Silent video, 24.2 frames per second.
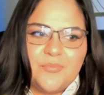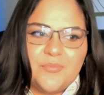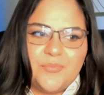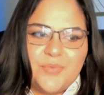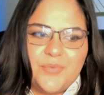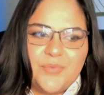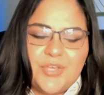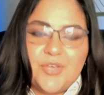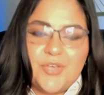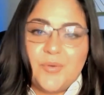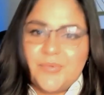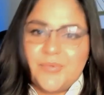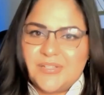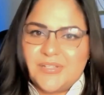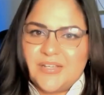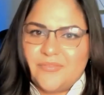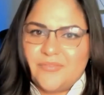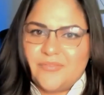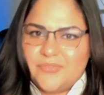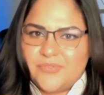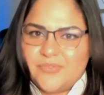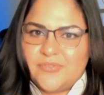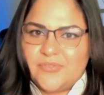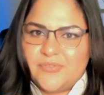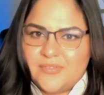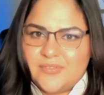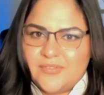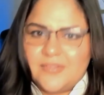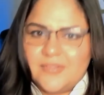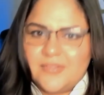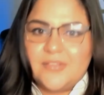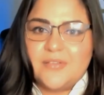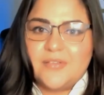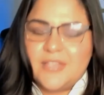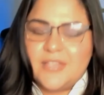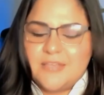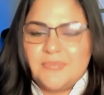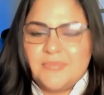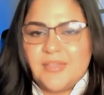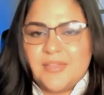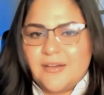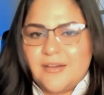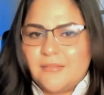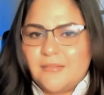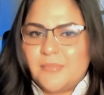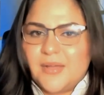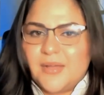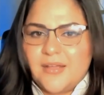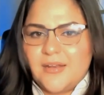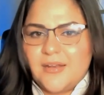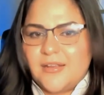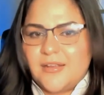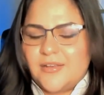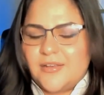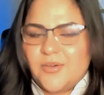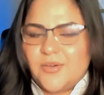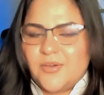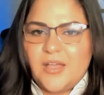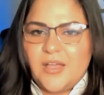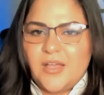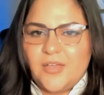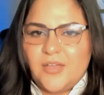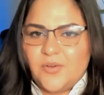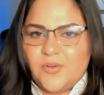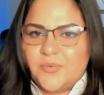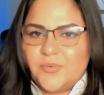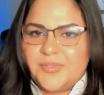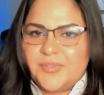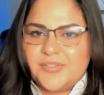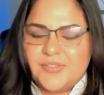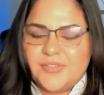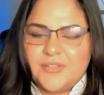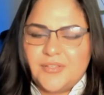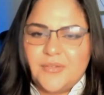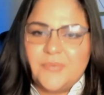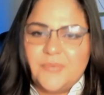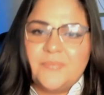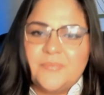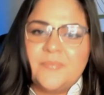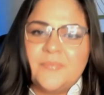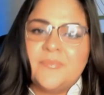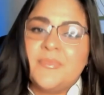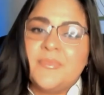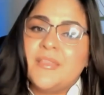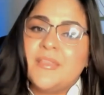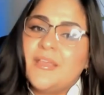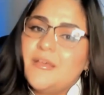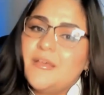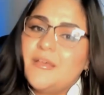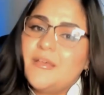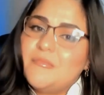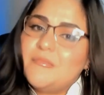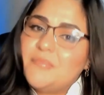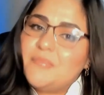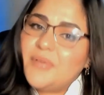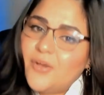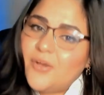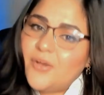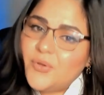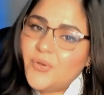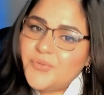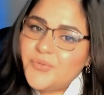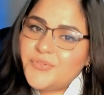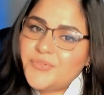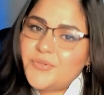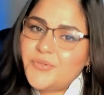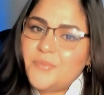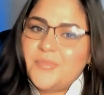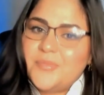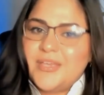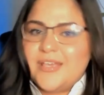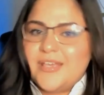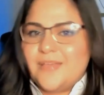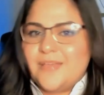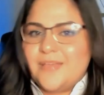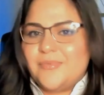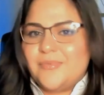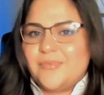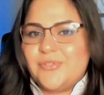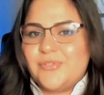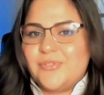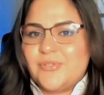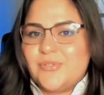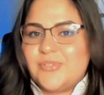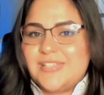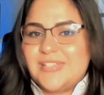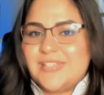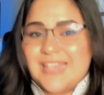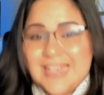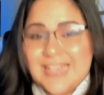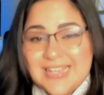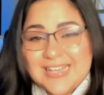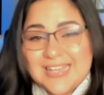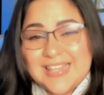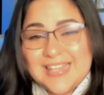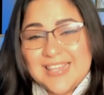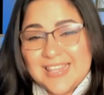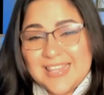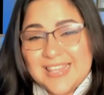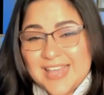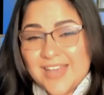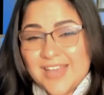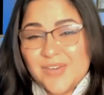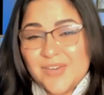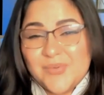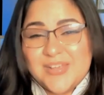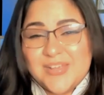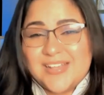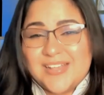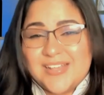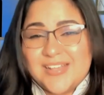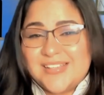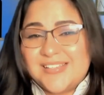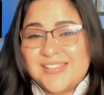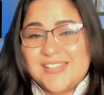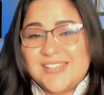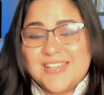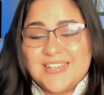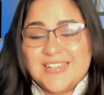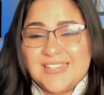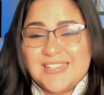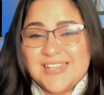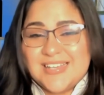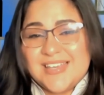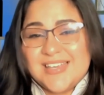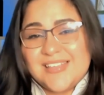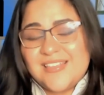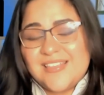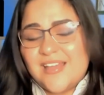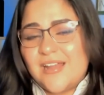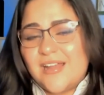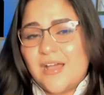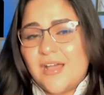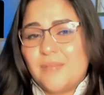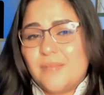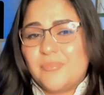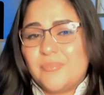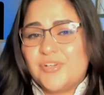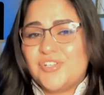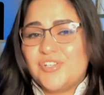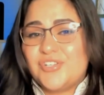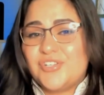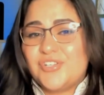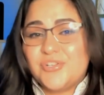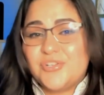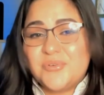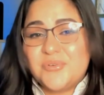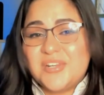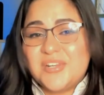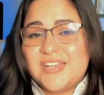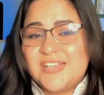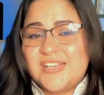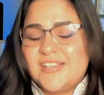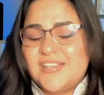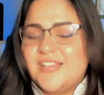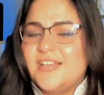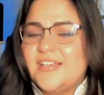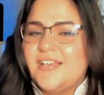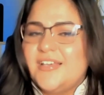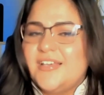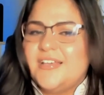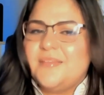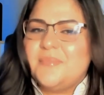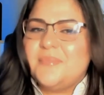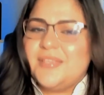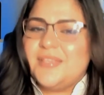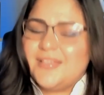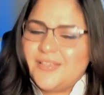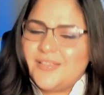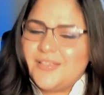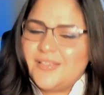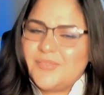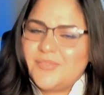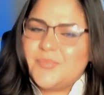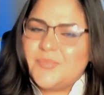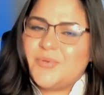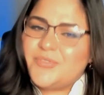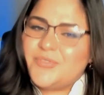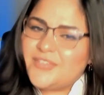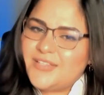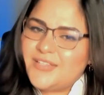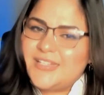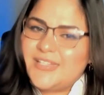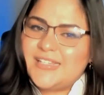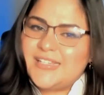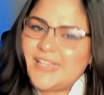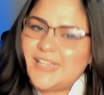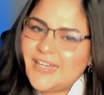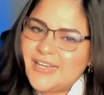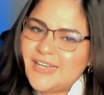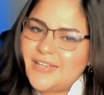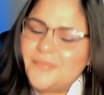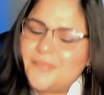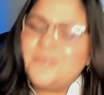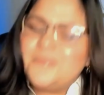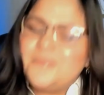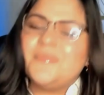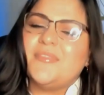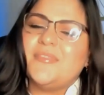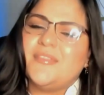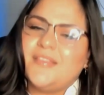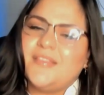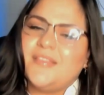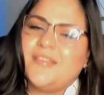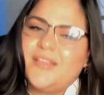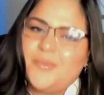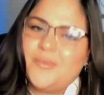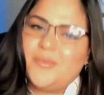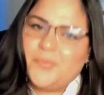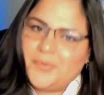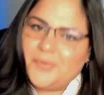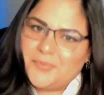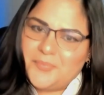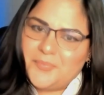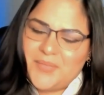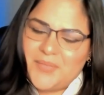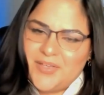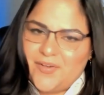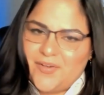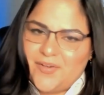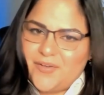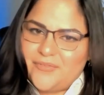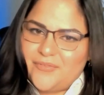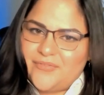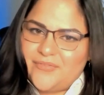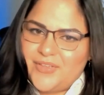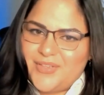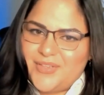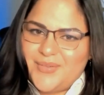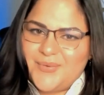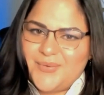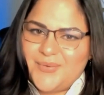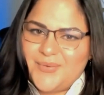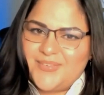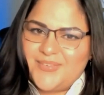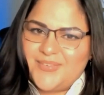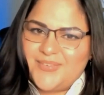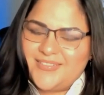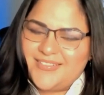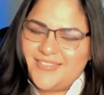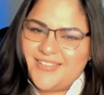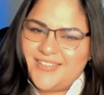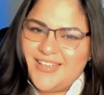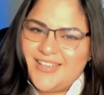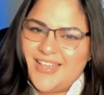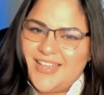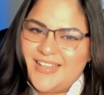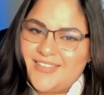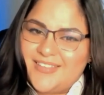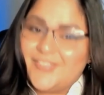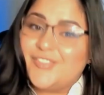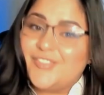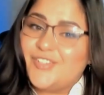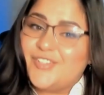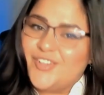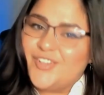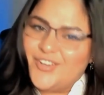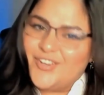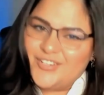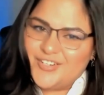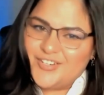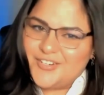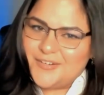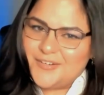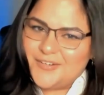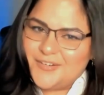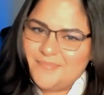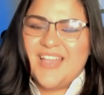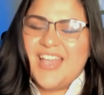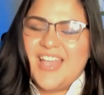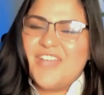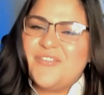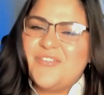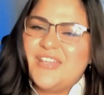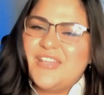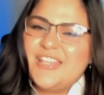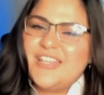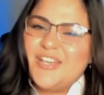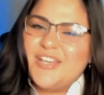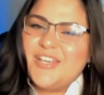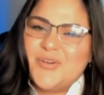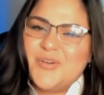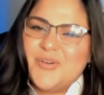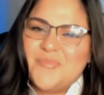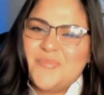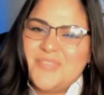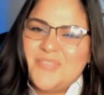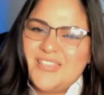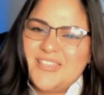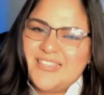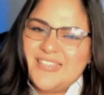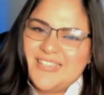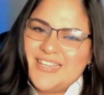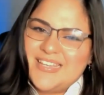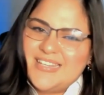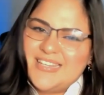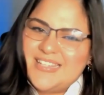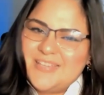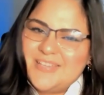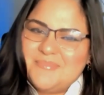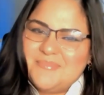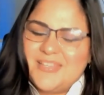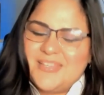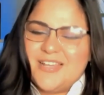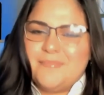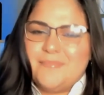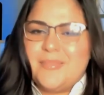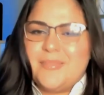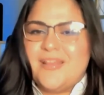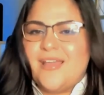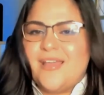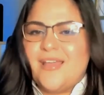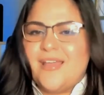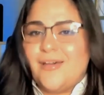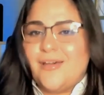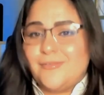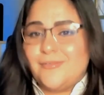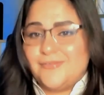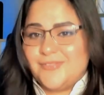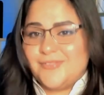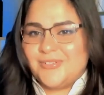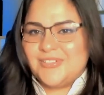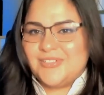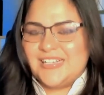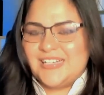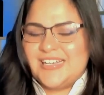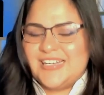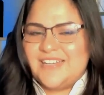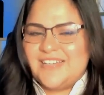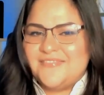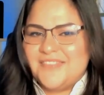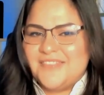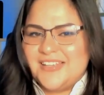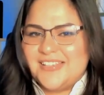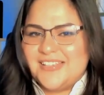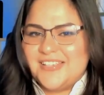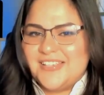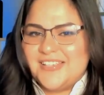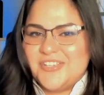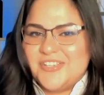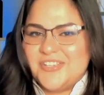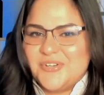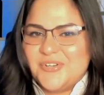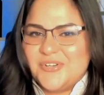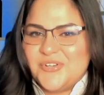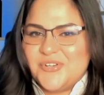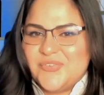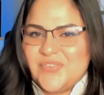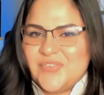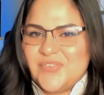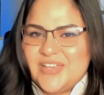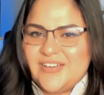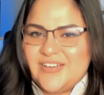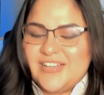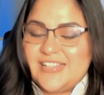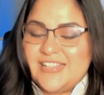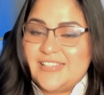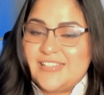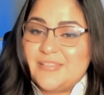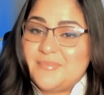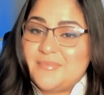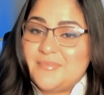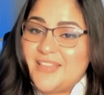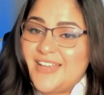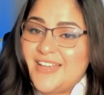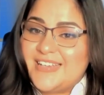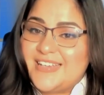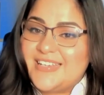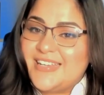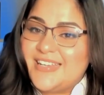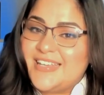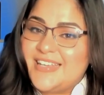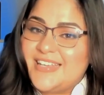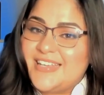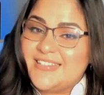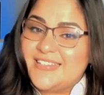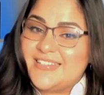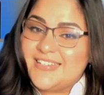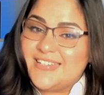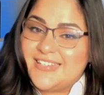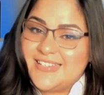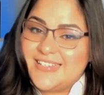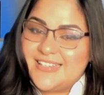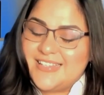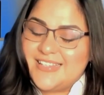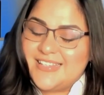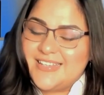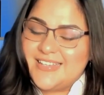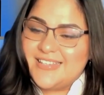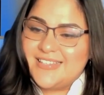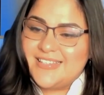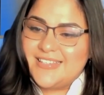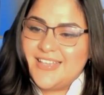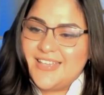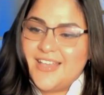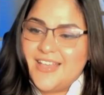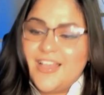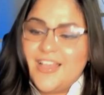we always have to still keep that in mind. I know I always do, but also be able to take that risk, take that opportunity, because most of the time it will pay off for you in the long term. I really hope these 10 tips have been helpful in advancing your career in supply chain and logistics.